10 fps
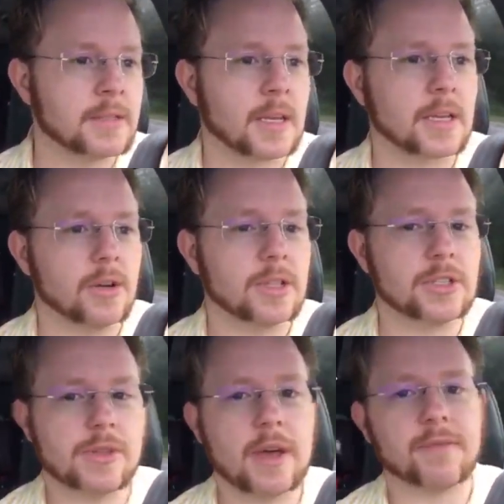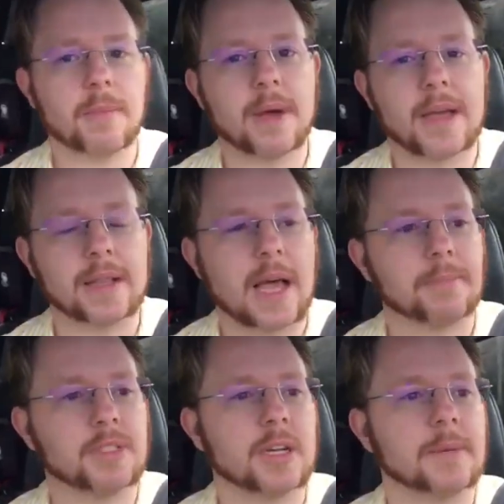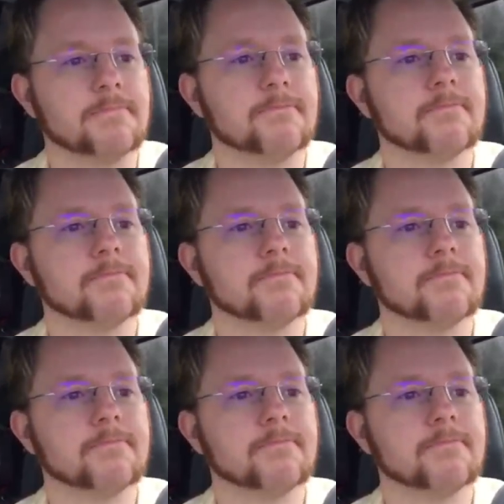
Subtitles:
I can only do that from my laptop,